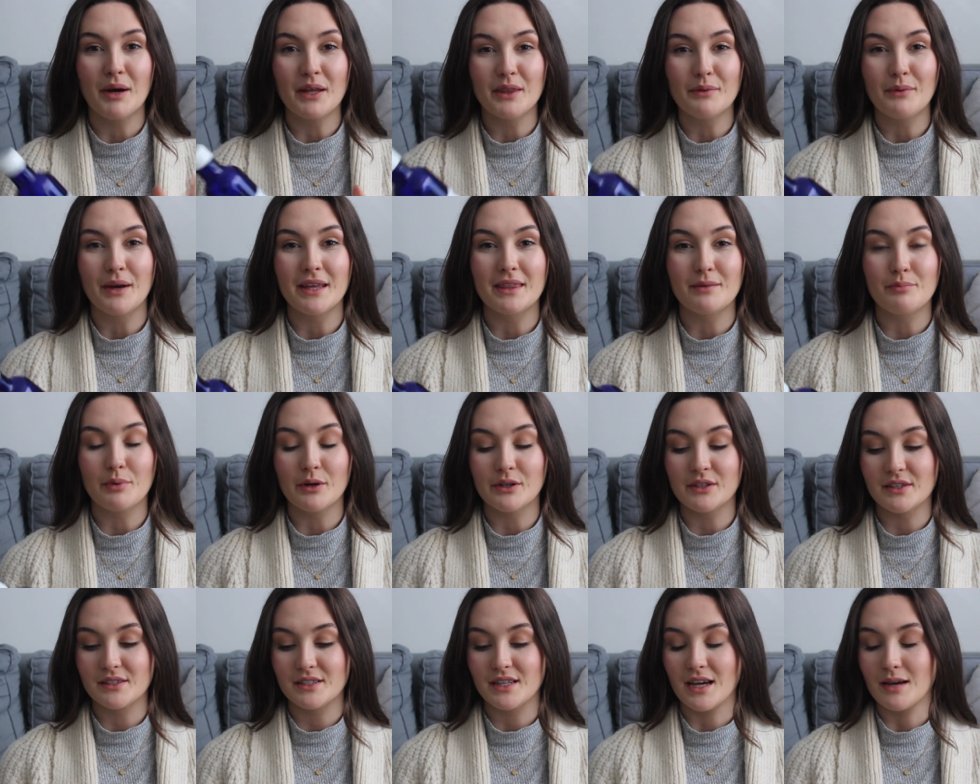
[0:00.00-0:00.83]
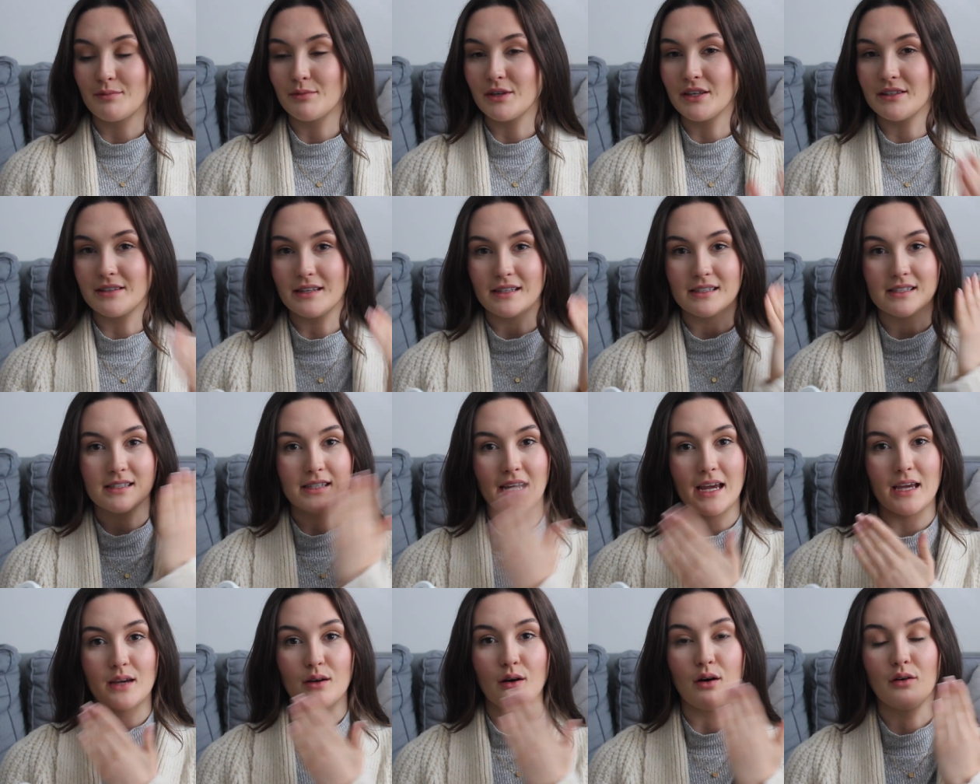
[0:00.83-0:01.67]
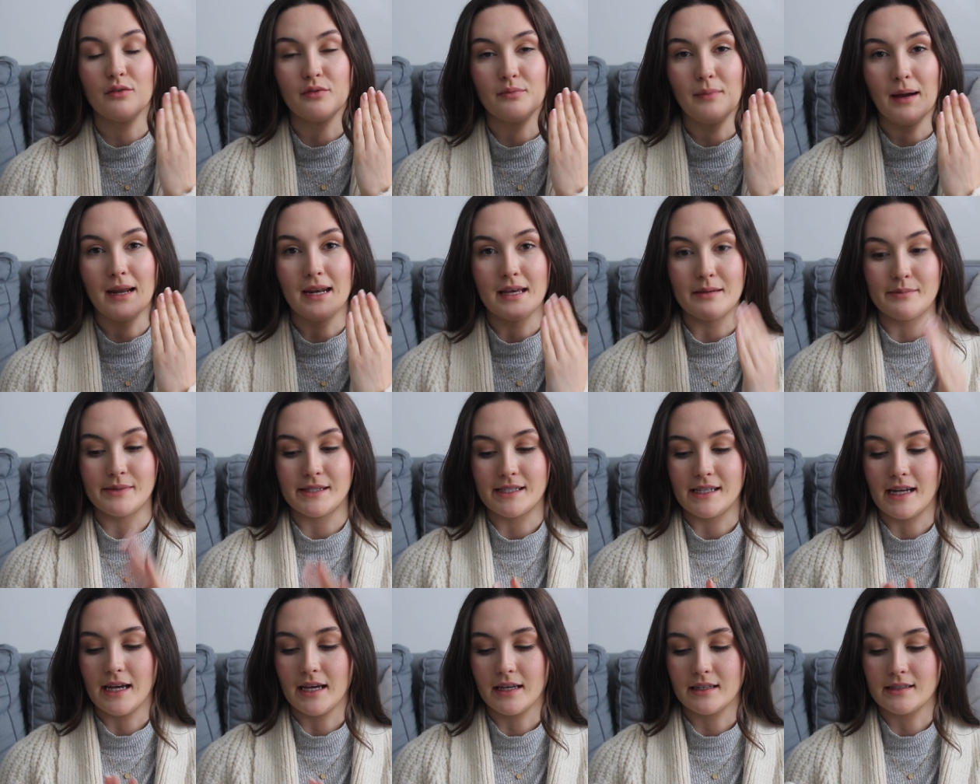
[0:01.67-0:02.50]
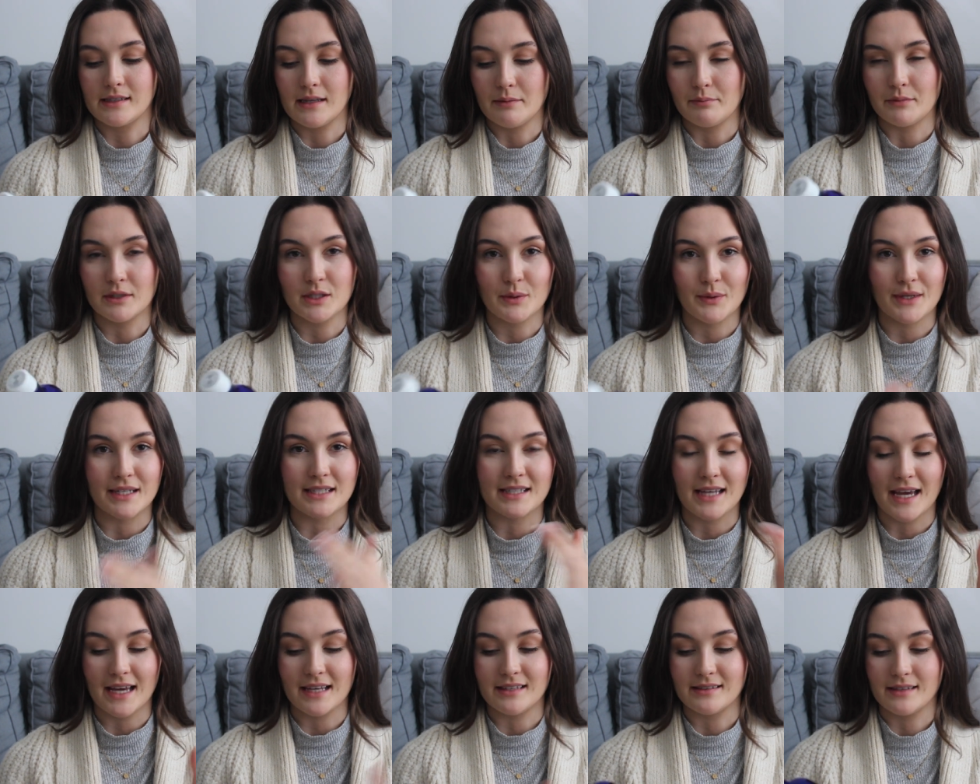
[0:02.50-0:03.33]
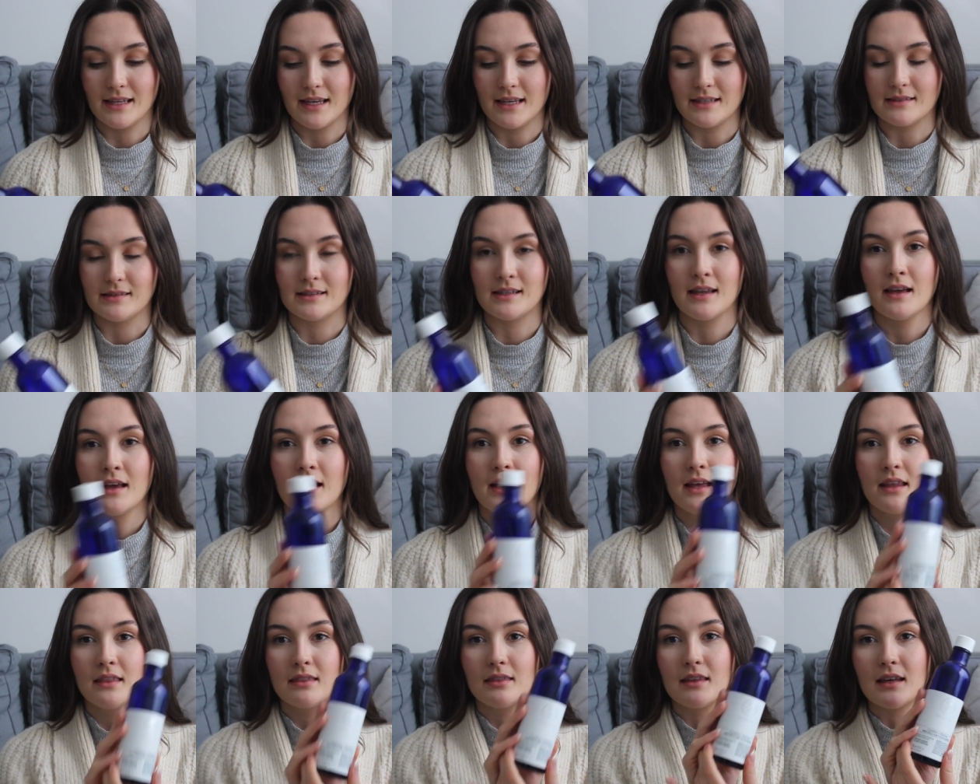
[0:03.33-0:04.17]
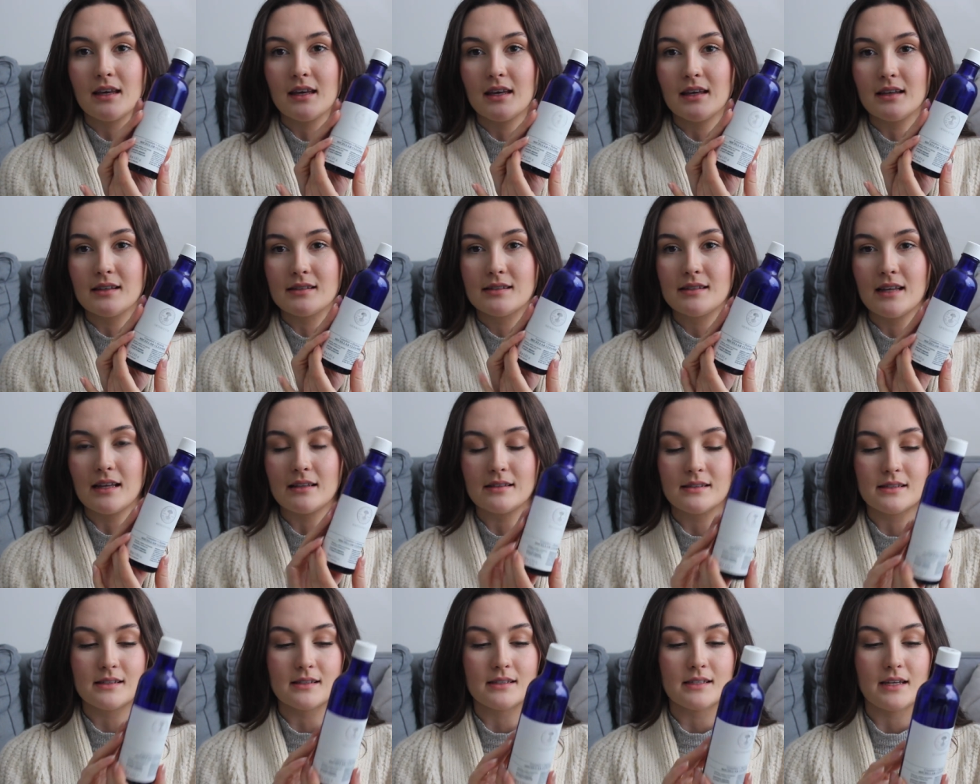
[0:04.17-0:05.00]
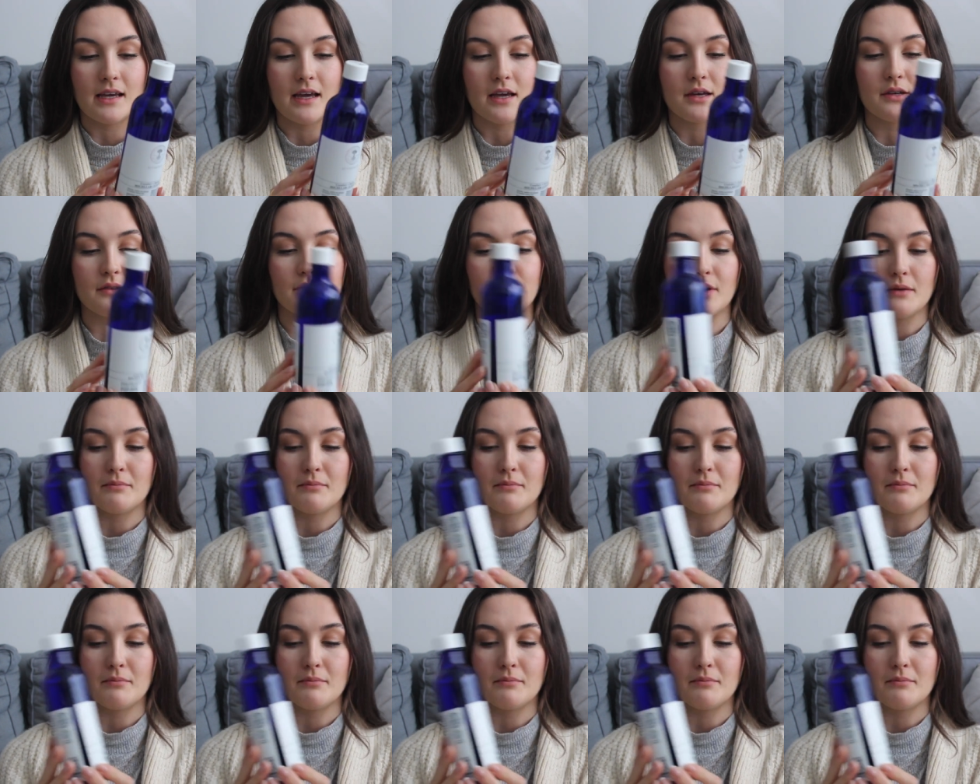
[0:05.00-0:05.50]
By the way, the product I'm using to take off my lipsticks in between takes is the Sensitive